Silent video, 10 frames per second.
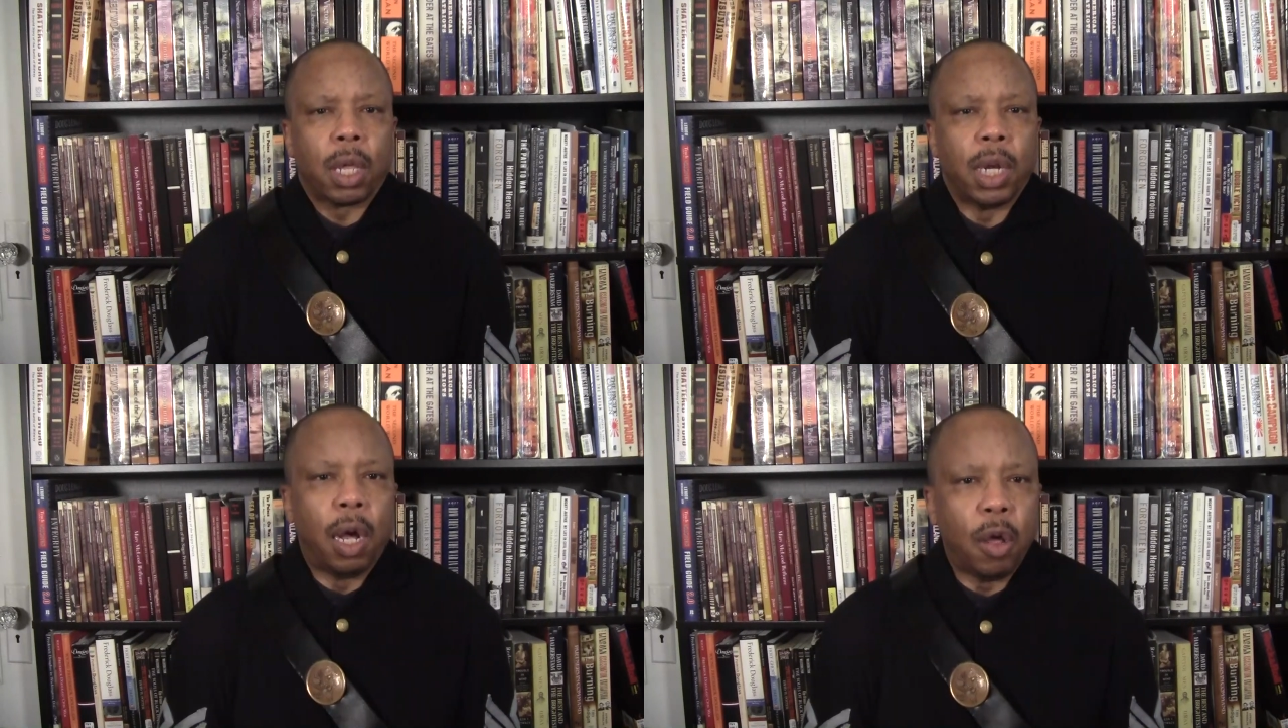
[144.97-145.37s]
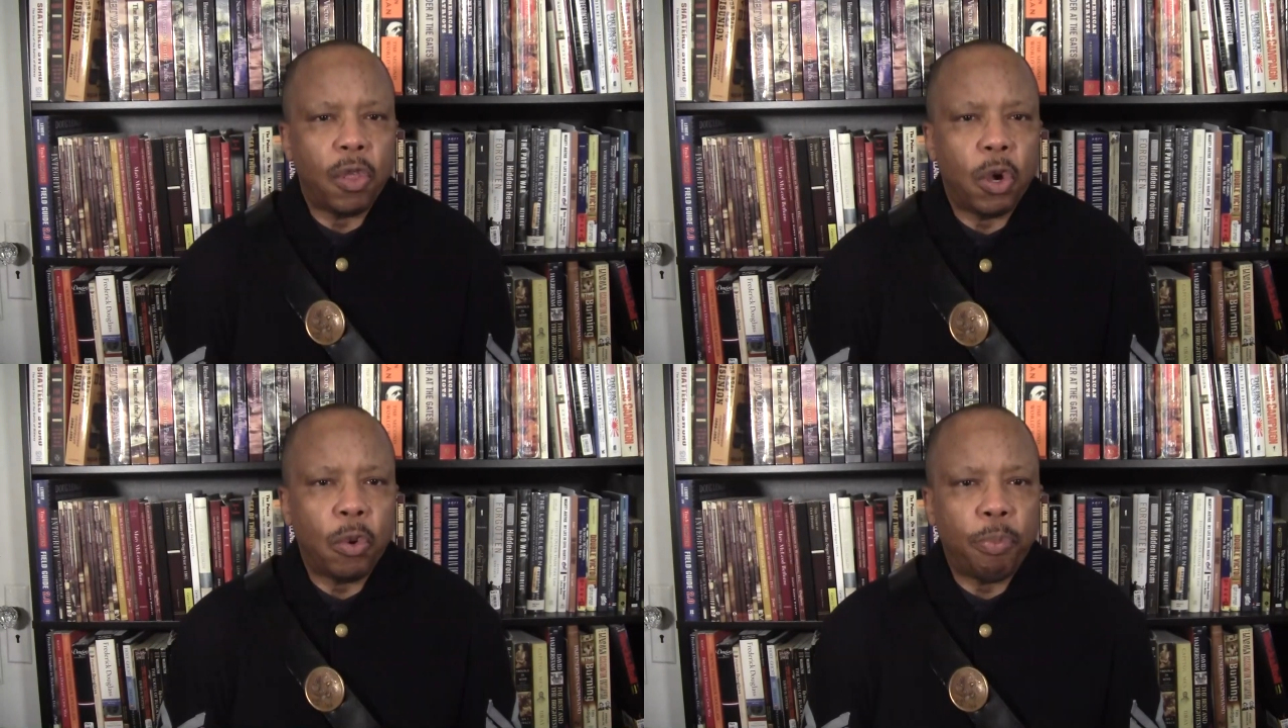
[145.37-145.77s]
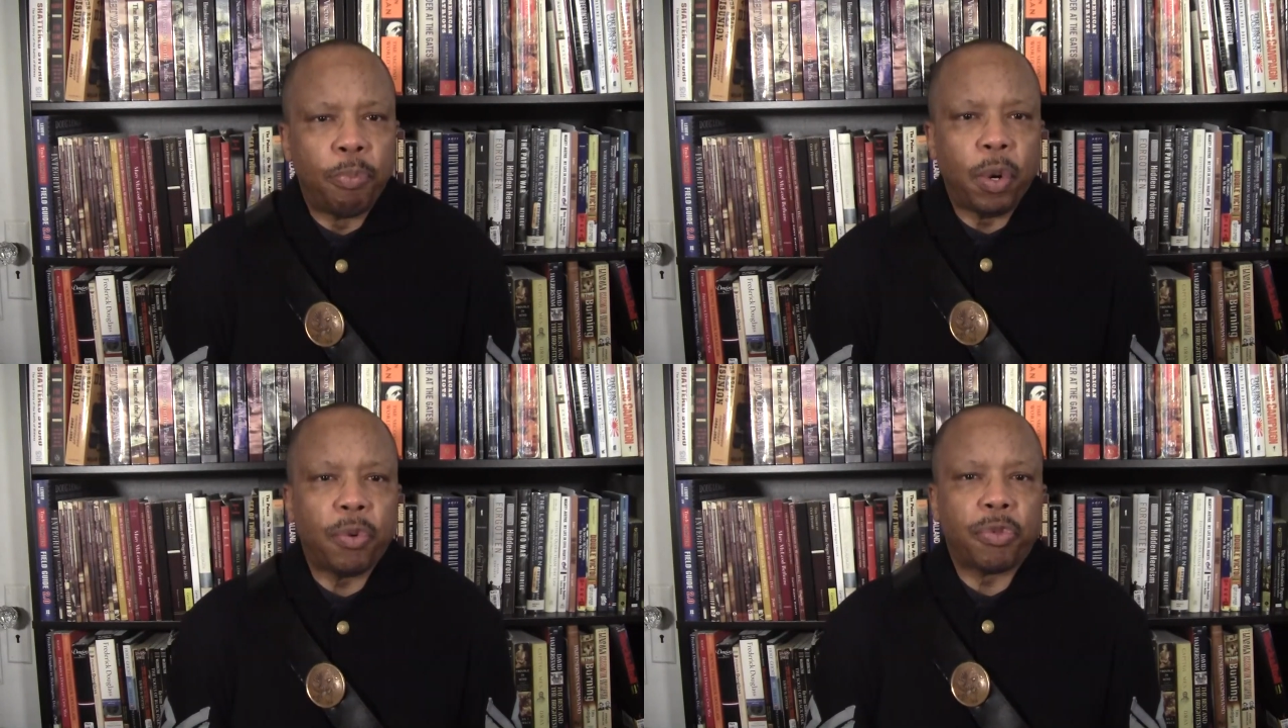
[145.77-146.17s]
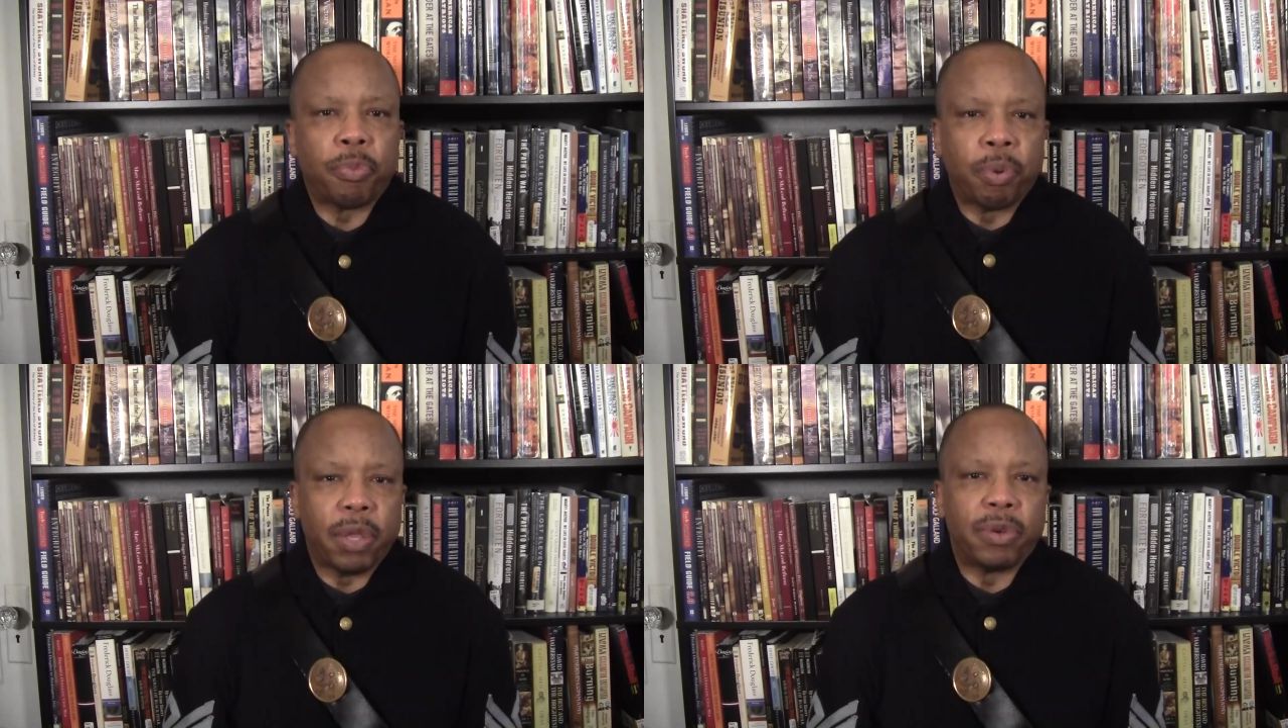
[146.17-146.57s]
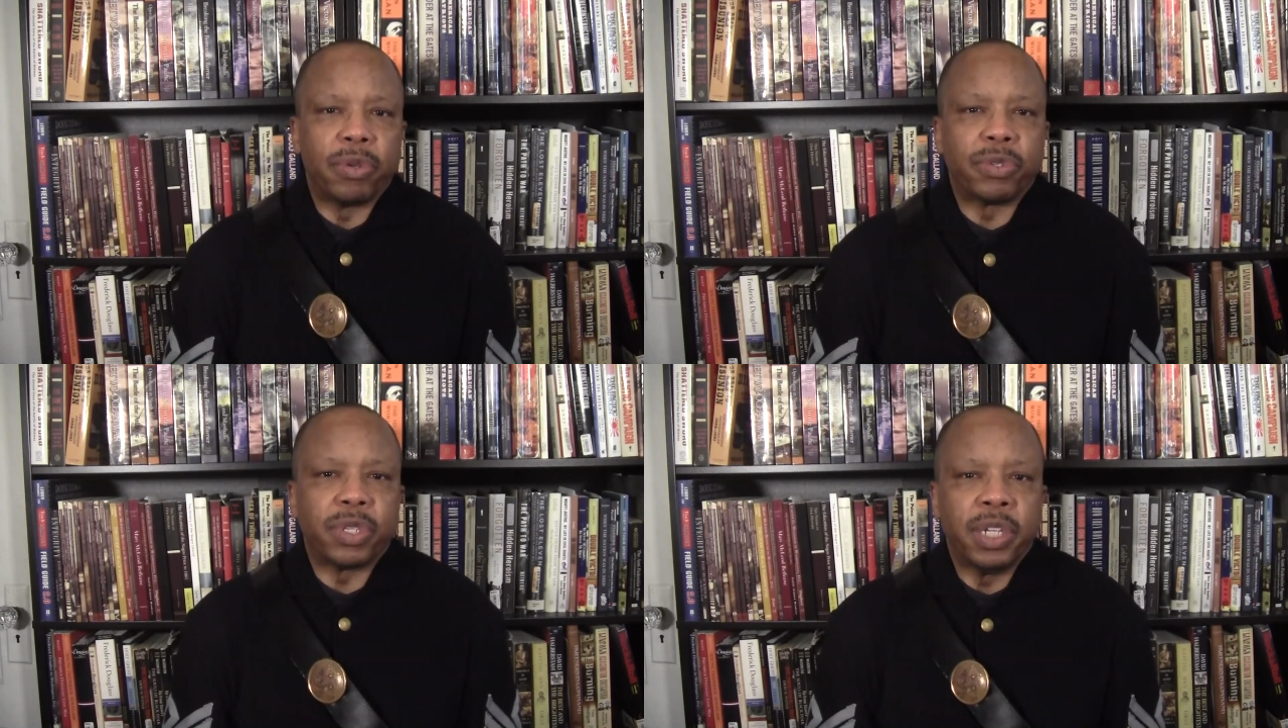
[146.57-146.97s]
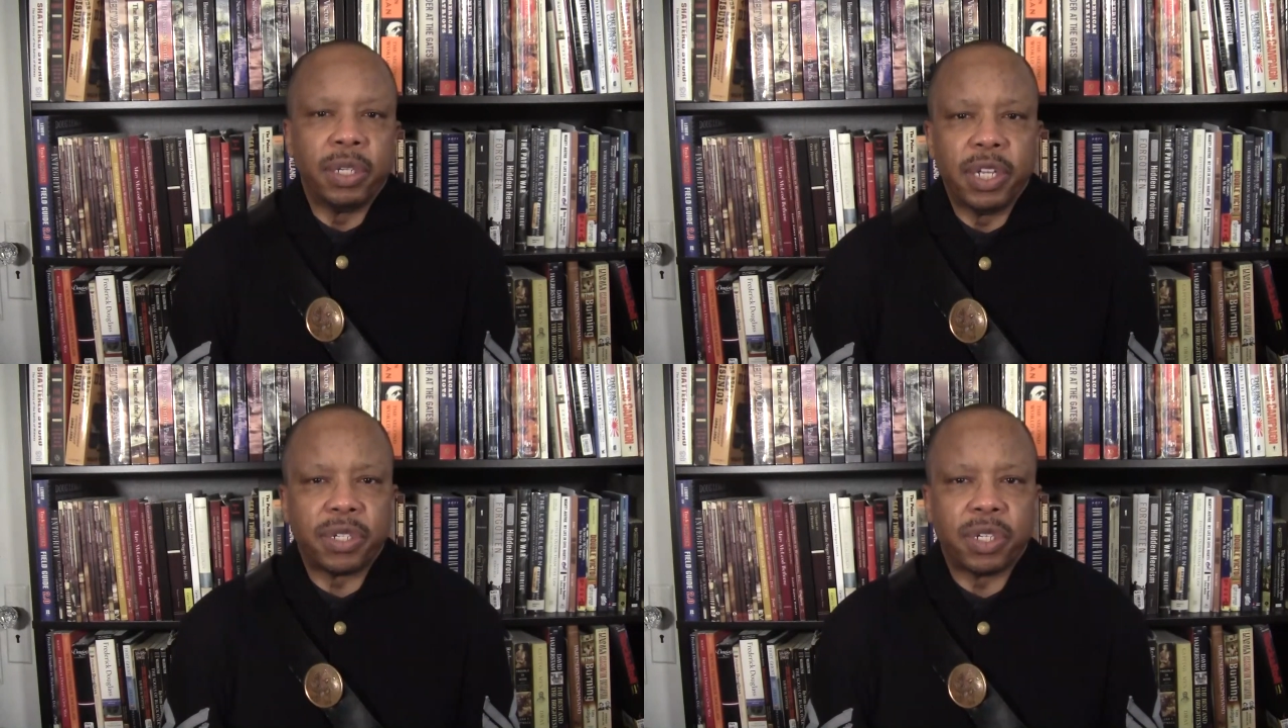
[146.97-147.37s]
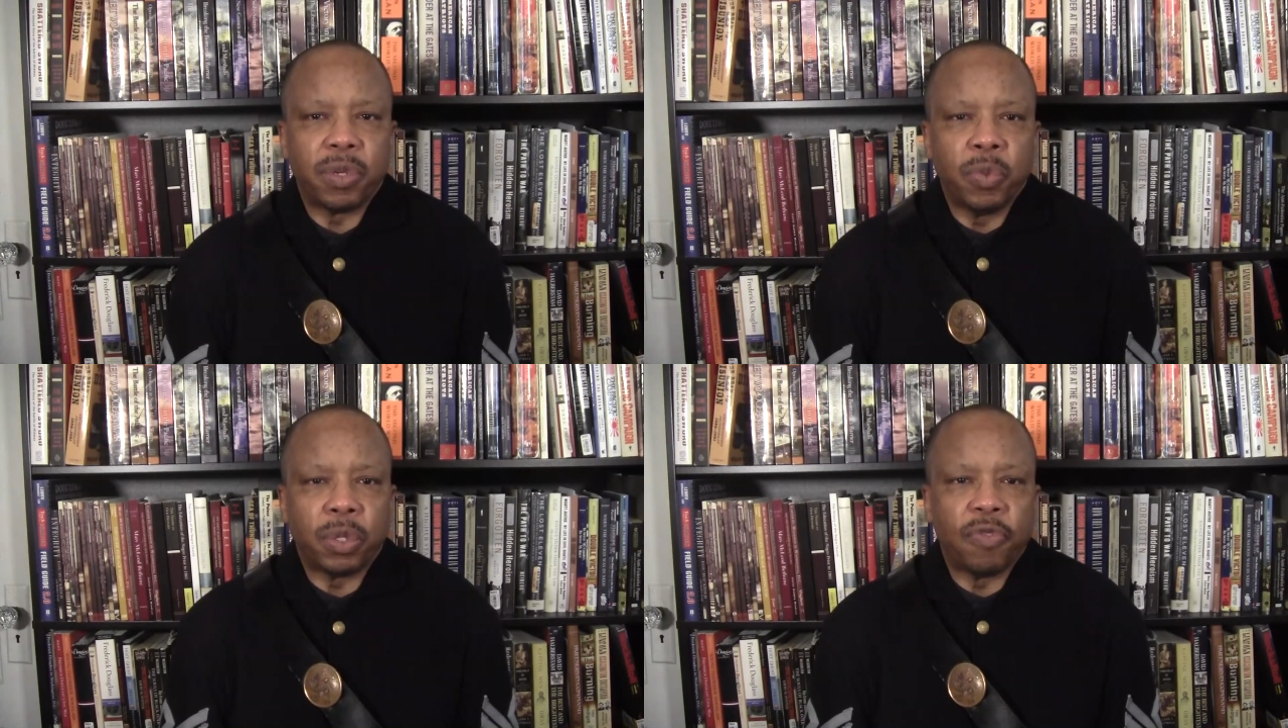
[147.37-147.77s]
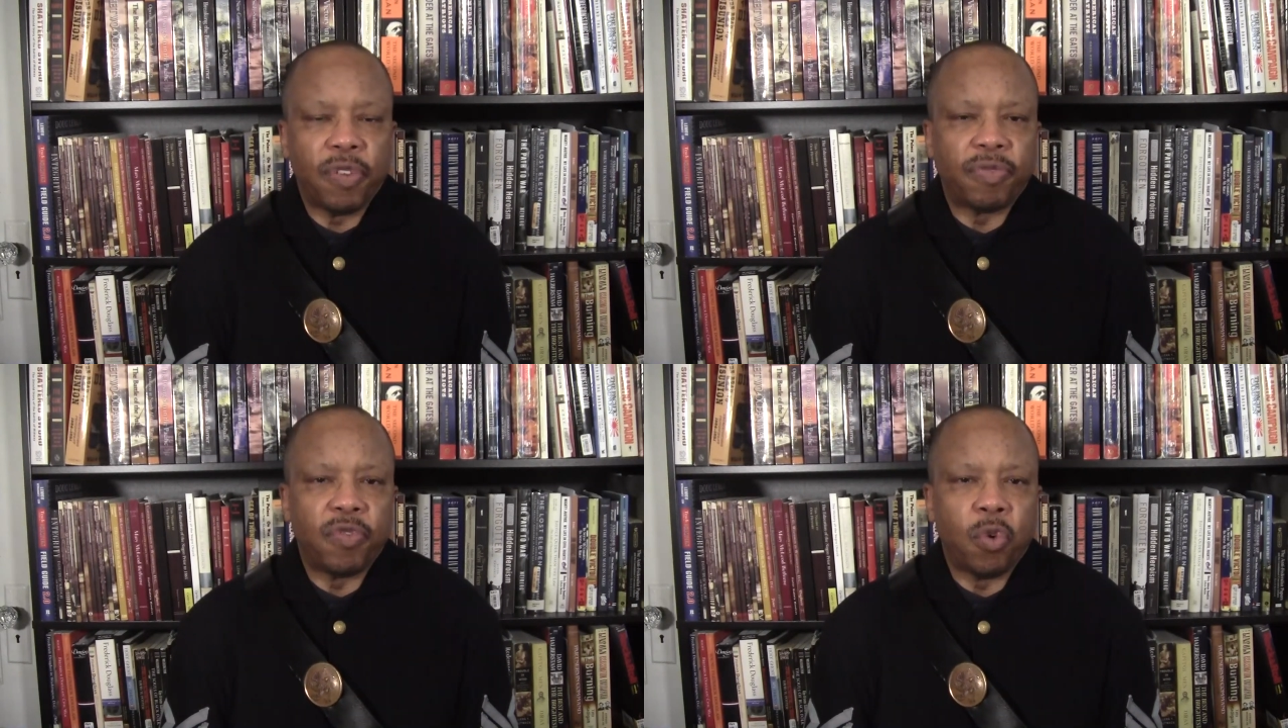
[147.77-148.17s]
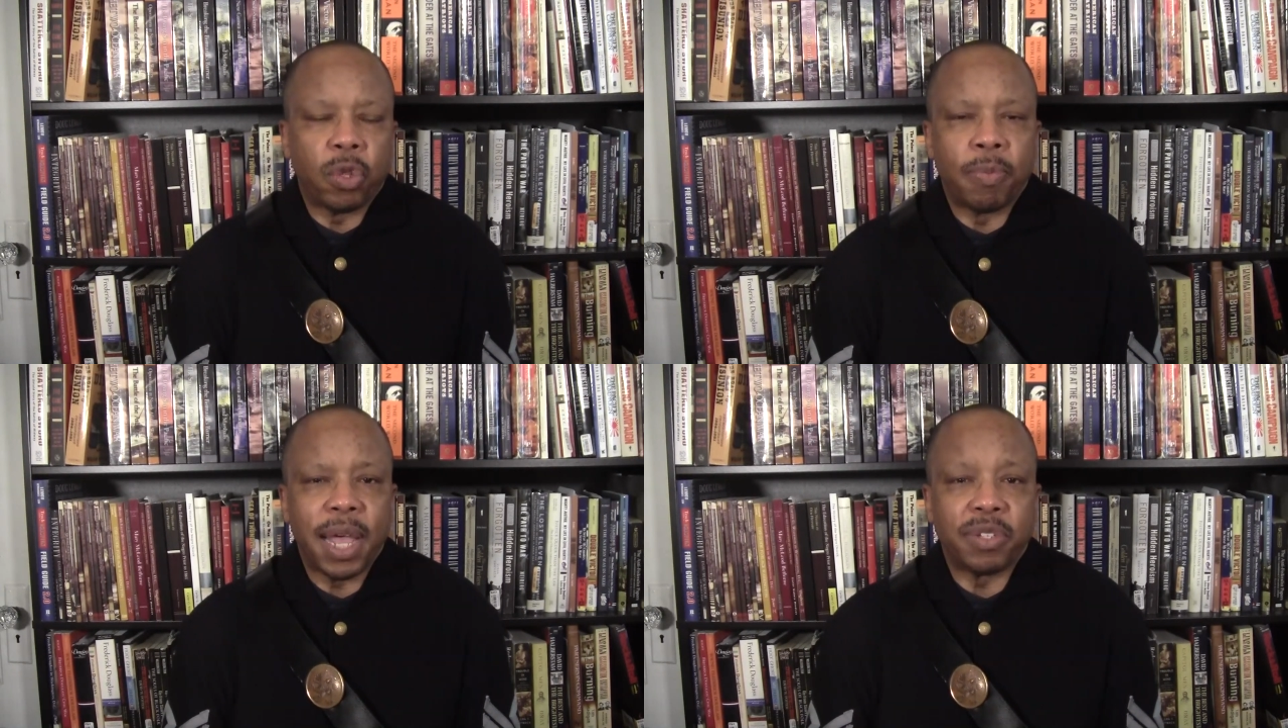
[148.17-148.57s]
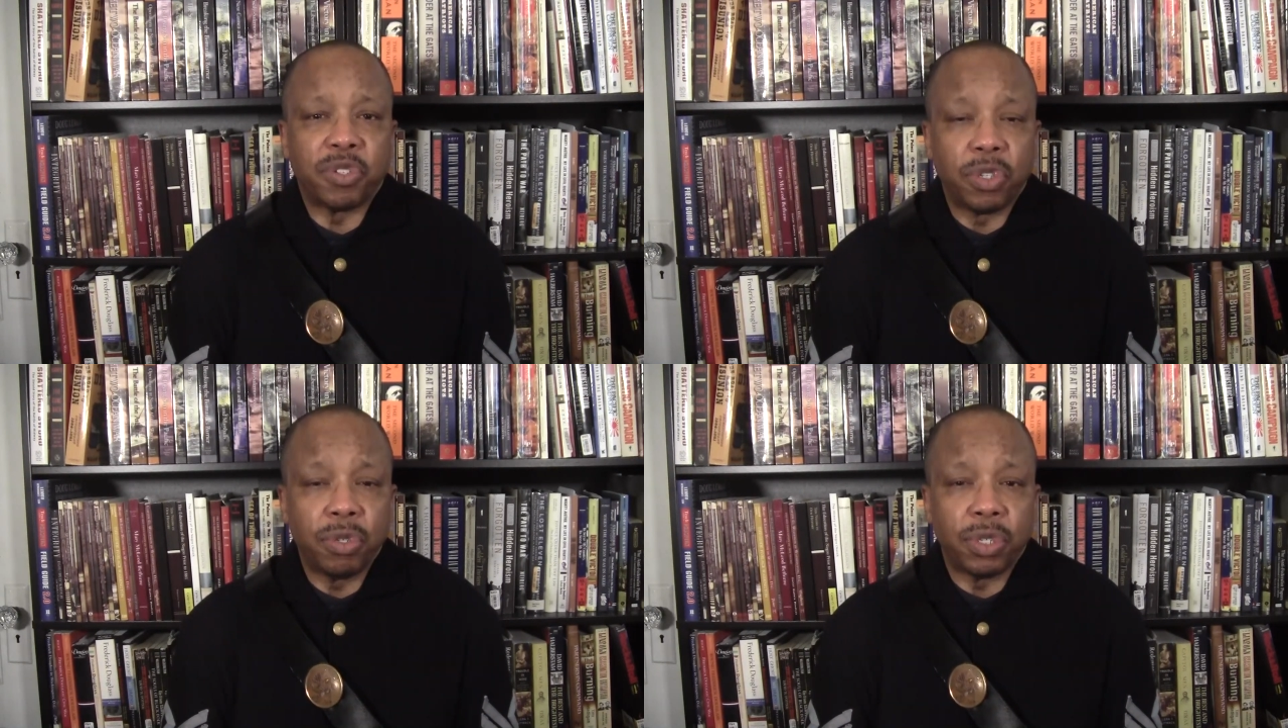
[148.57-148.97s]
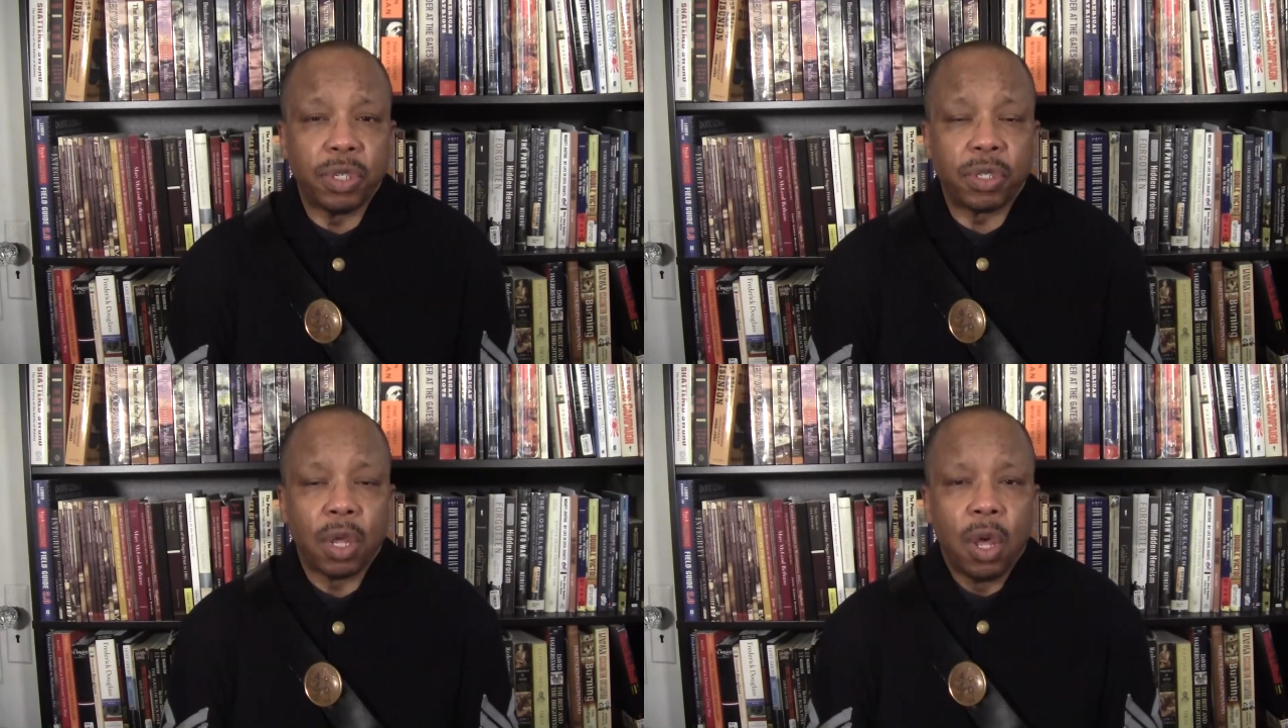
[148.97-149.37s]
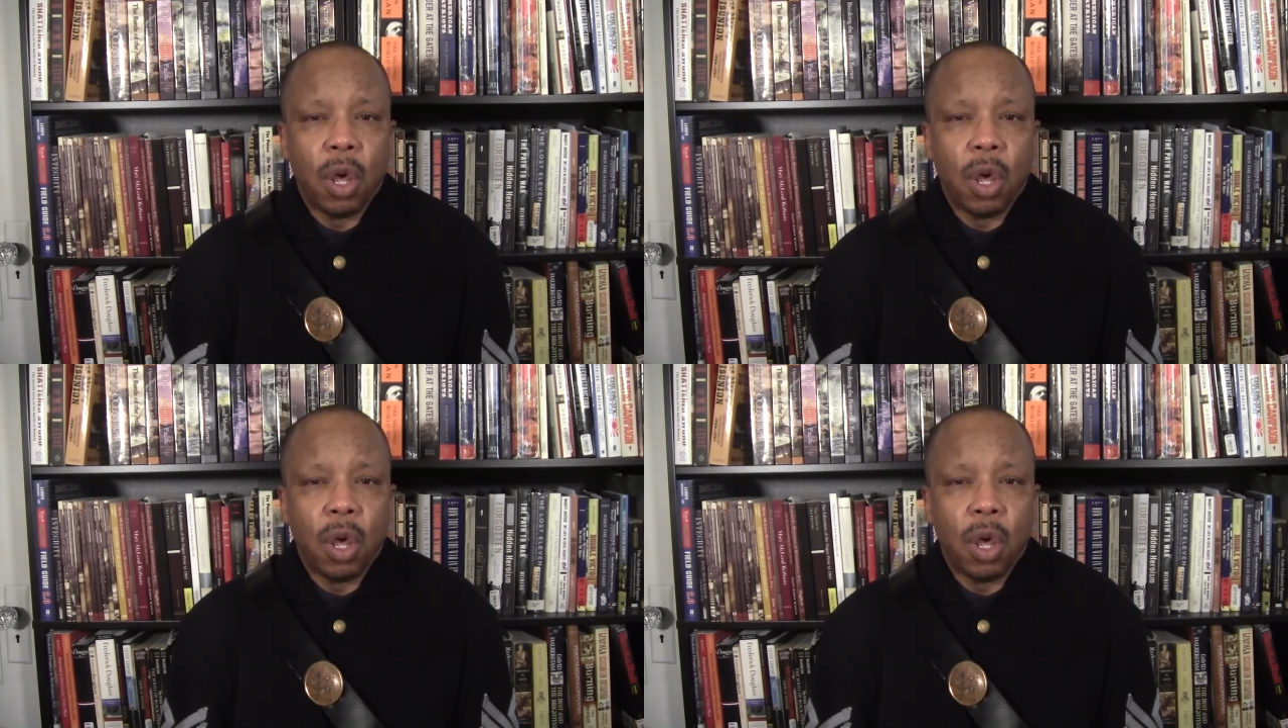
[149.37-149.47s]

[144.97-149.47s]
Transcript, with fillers: Now, although both brothers enlisted with the 54th Massachusetts,